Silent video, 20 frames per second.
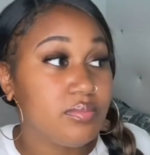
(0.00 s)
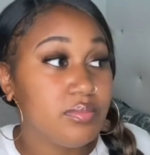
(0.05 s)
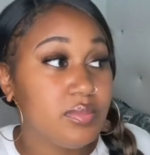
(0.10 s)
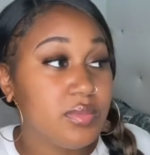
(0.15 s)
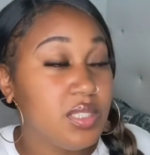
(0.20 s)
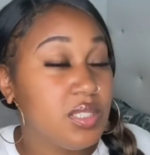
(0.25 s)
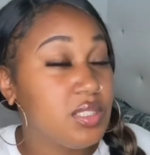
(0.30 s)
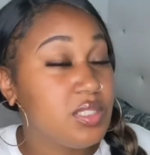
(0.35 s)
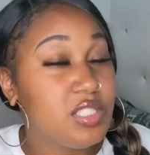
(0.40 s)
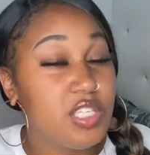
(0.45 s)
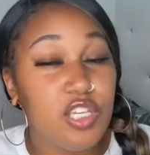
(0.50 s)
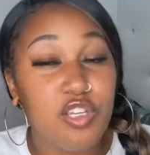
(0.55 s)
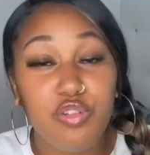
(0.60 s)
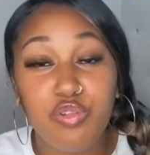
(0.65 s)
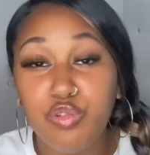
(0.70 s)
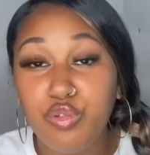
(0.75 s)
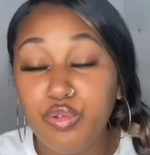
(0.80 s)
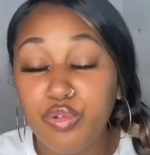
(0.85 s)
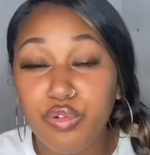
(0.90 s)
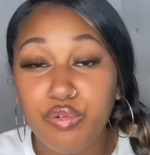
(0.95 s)
Continue
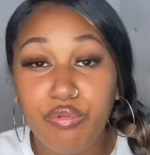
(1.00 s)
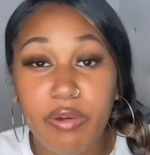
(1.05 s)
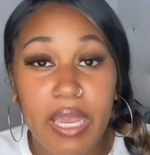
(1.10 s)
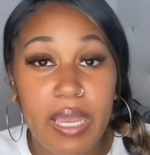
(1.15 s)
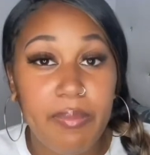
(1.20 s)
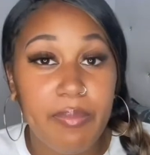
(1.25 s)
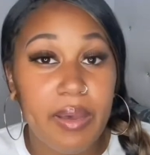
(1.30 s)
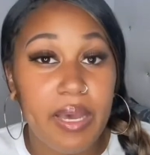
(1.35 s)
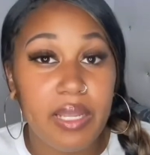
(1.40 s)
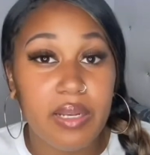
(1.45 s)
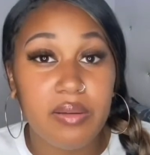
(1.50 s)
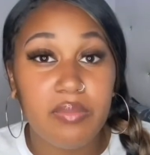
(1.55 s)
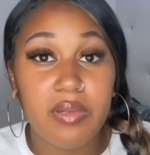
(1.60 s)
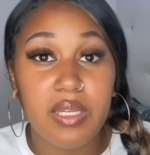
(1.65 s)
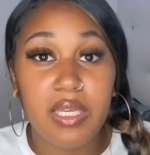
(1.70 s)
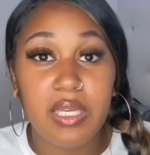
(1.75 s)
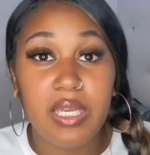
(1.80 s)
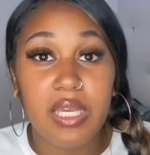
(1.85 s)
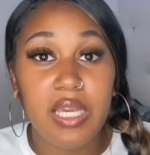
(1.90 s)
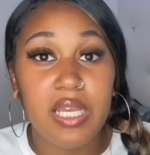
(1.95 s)
doing right by them,
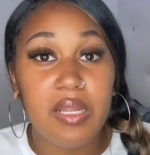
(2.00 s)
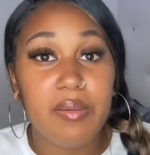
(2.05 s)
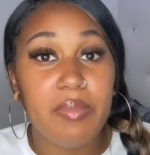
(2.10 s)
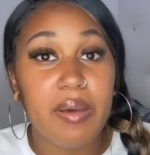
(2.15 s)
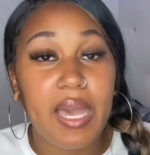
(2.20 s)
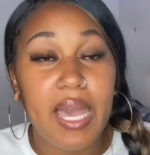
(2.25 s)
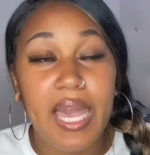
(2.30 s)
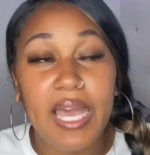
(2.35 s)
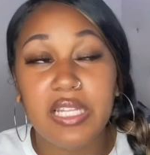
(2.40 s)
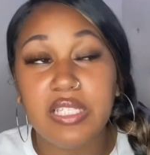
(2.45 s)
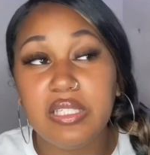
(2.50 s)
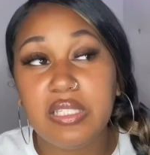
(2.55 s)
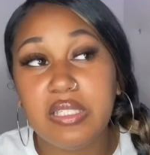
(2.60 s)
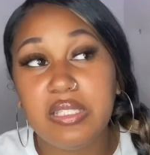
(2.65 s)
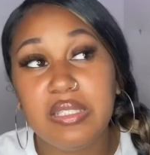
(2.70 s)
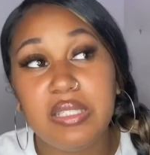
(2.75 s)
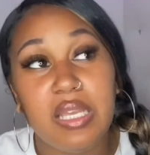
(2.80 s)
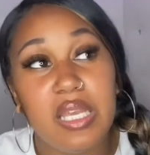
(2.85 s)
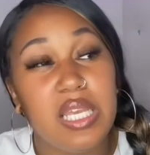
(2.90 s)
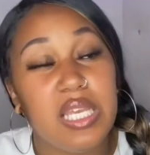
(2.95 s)
Nick Cannon. But I
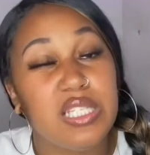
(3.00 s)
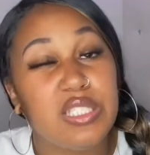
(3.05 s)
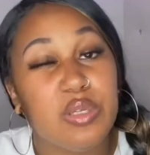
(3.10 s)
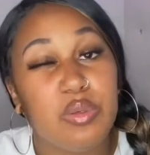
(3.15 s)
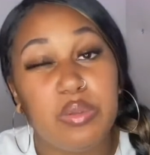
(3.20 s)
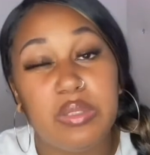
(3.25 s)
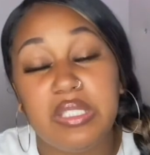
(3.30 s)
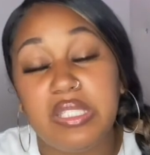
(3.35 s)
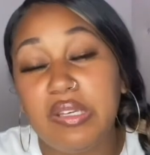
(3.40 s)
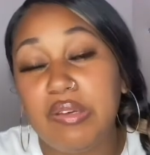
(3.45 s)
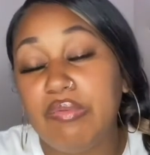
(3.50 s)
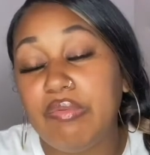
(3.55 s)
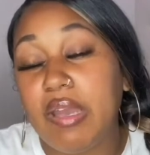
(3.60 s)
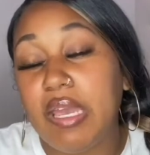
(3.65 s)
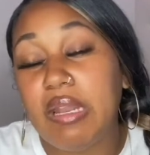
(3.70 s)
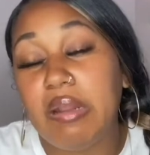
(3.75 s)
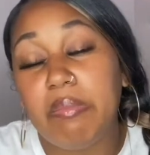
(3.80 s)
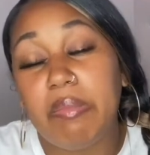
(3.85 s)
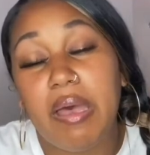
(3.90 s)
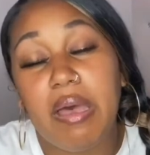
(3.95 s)
just, something don't sit
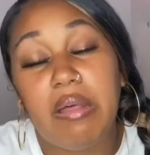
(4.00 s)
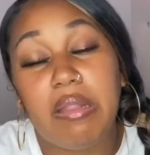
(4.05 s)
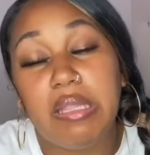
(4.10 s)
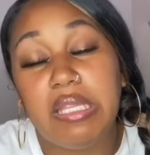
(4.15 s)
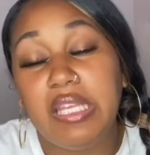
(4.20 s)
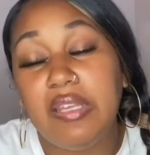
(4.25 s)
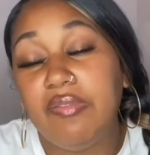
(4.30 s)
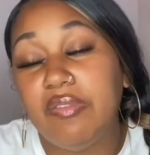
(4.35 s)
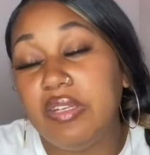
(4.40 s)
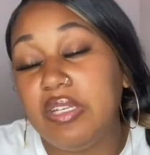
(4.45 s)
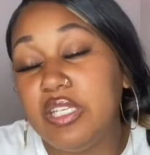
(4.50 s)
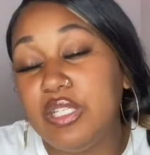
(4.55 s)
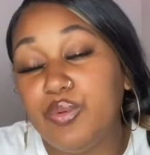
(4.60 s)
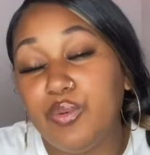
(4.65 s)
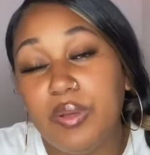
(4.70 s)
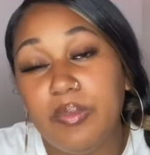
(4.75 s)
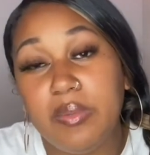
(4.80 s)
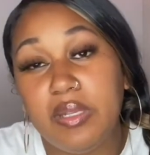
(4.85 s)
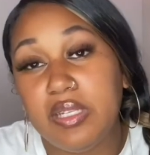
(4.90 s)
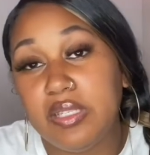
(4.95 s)
right about leaving these
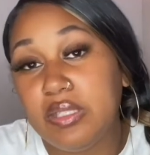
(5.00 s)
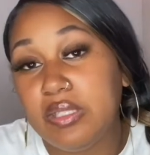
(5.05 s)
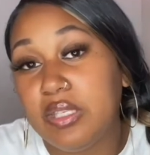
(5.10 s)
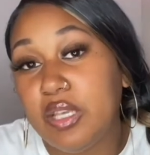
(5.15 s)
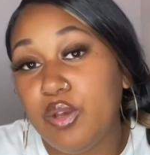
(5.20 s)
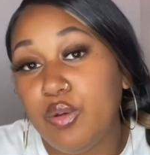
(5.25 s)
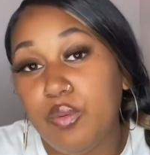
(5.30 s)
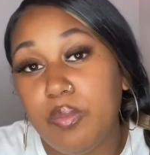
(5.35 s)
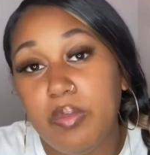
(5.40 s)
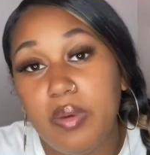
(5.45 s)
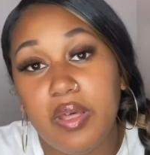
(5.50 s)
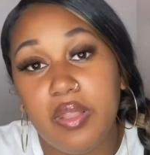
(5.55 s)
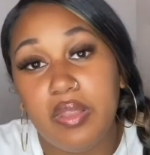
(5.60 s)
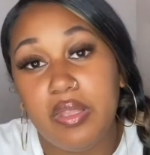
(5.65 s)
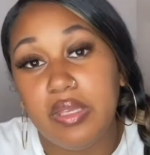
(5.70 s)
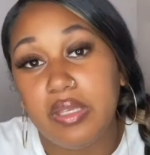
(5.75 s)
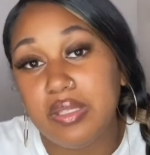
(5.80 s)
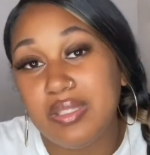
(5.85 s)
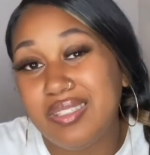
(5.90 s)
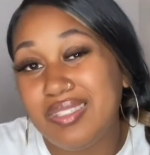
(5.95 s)
women as single
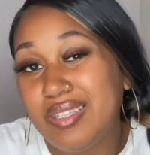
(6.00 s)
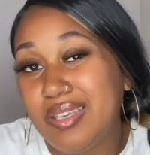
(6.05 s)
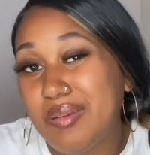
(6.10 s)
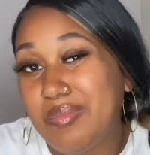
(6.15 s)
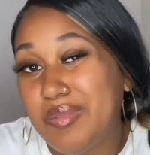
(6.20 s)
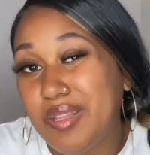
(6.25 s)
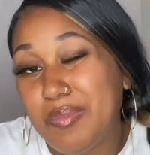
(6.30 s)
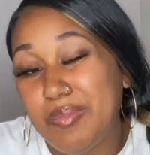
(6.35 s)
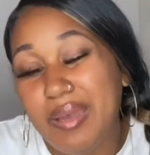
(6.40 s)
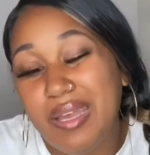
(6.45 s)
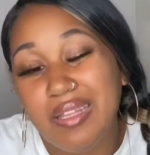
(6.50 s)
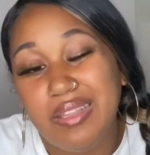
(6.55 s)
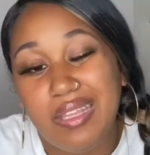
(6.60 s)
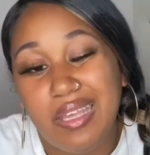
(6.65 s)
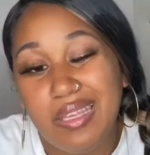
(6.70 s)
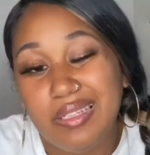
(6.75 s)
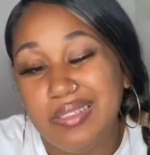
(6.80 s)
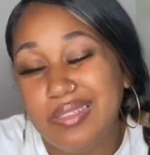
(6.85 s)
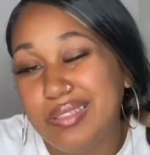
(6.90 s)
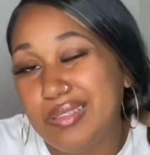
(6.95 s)
mothers. Something about
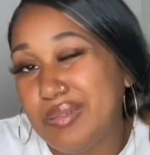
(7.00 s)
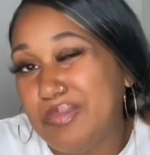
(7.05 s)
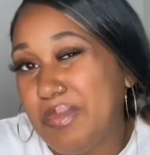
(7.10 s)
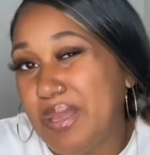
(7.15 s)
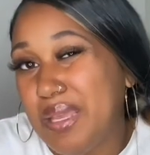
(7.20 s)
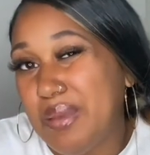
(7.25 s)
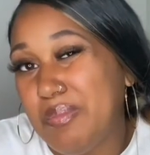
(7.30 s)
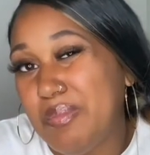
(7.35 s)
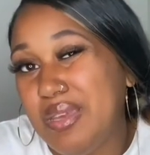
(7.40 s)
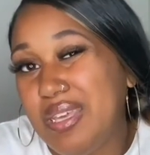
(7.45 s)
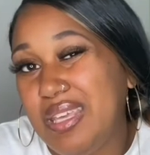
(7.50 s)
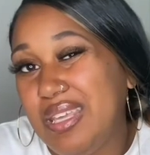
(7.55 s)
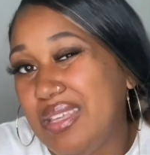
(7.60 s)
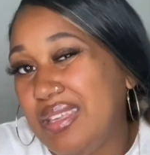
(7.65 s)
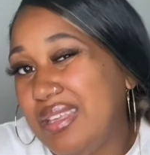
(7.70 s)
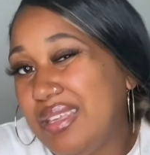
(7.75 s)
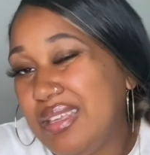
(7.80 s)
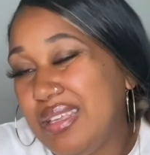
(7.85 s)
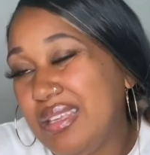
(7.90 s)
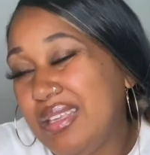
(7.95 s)
that just make
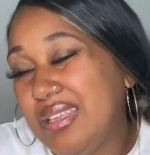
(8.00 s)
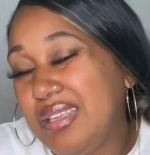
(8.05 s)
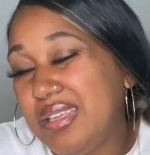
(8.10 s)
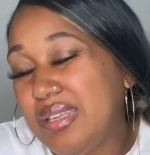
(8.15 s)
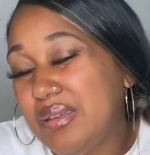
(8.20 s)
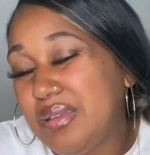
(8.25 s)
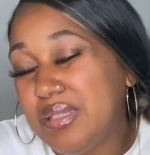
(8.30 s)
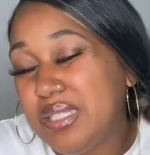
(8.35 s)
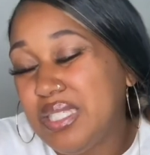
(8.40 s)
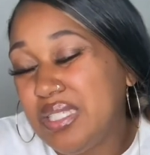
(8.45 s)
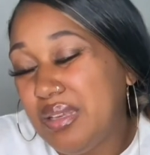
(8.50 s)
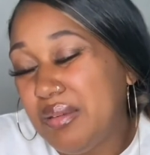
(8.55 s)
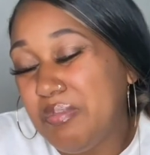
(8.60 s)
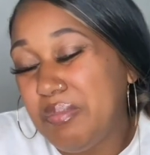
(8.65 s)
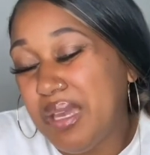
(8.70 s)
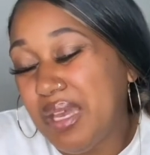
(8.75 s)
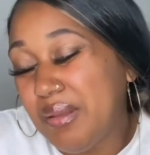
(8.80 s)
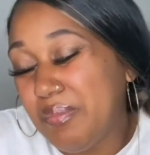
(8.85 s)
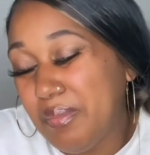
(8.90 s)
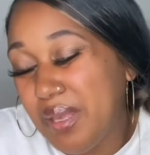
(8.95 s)
me,
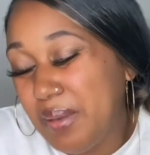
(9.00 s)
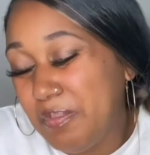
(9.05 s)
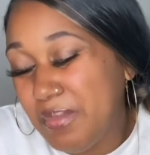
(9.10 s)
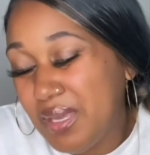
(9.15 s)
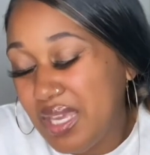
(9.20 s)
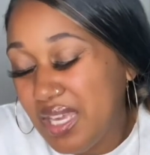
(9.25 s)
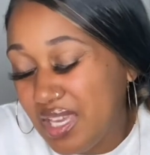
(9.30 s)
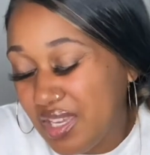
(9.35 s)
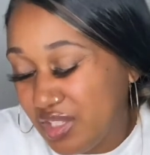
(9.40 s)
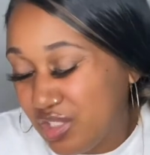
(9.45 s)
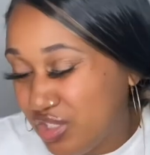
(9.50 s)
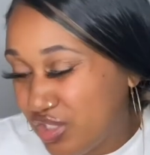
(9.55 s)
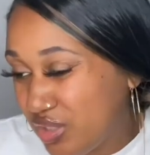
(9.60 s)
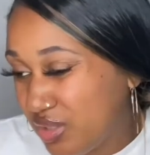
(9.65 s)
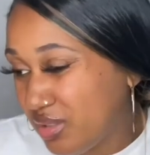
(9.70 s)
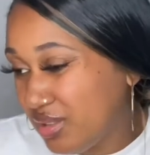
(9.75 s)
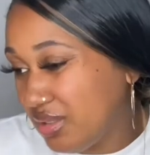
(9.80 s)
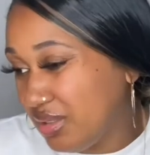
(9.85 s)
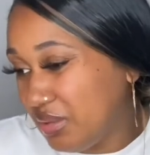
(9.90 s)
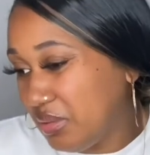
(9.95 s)
something about make me
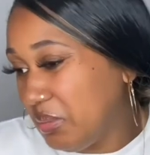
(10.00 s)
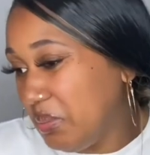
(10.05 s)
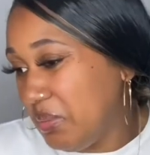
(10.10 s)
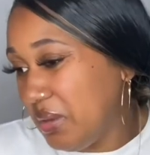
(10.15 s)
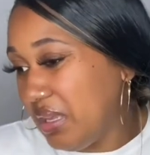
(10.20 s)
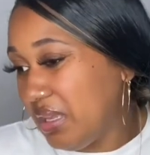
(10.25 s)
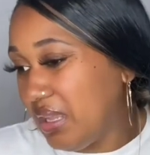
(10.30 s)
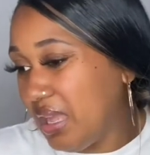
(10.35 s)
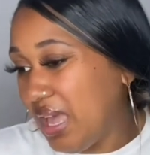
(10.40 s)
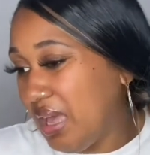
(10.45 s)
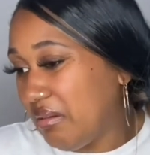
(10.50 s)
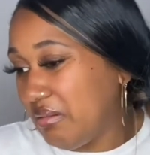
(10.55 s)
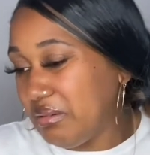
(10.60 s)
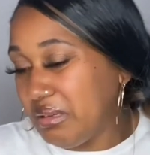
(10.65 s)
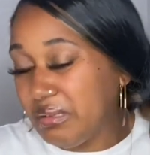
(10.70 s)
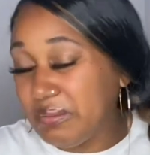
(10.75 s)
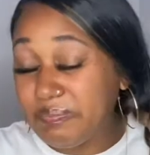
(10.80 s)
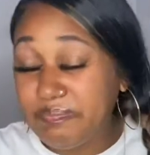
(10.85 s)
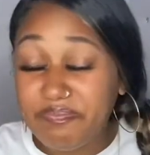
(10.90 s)
itch a little bit. I don't know.